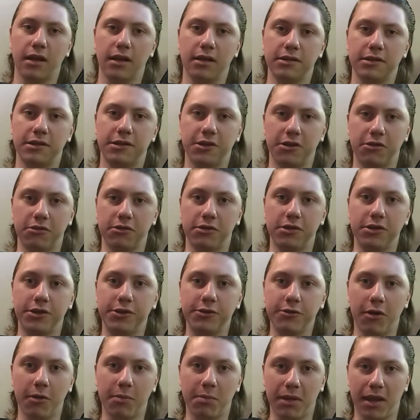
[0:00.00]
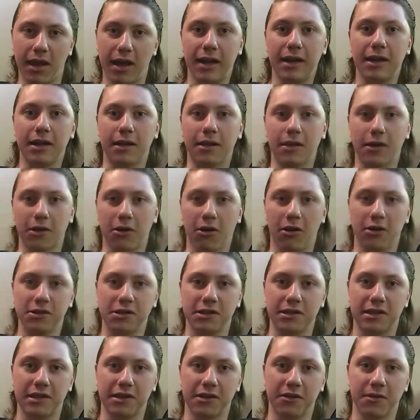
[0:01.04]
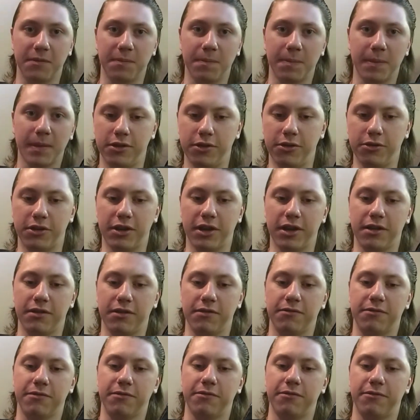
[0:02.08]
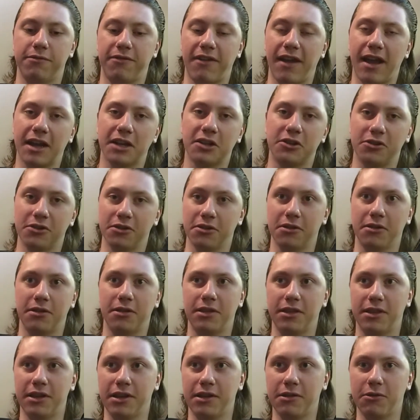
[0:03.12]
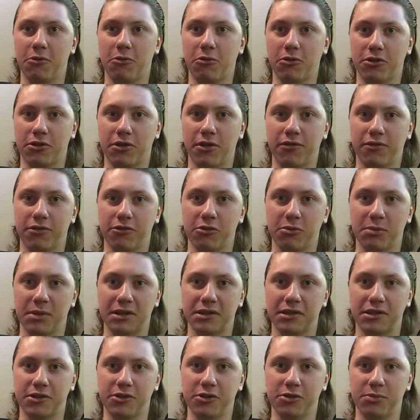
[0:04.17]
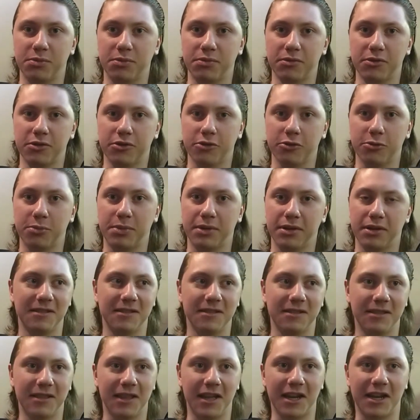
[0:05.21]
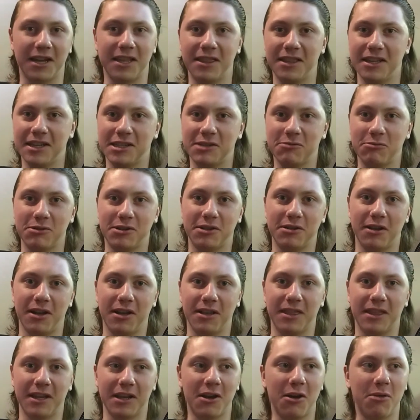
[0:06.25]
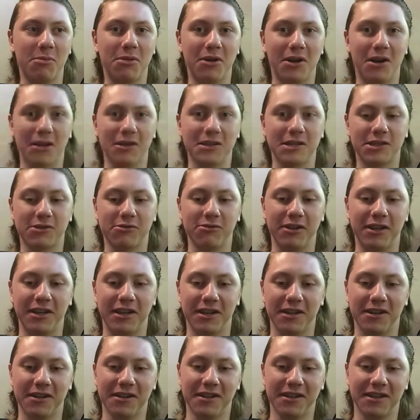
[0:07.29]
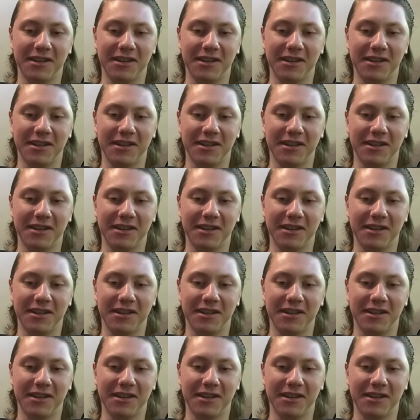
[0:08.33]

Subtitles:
So to apply Lagrange's theorem, you can factor the order of the Rubik's Cube group like this, which I think I'll put on screen here.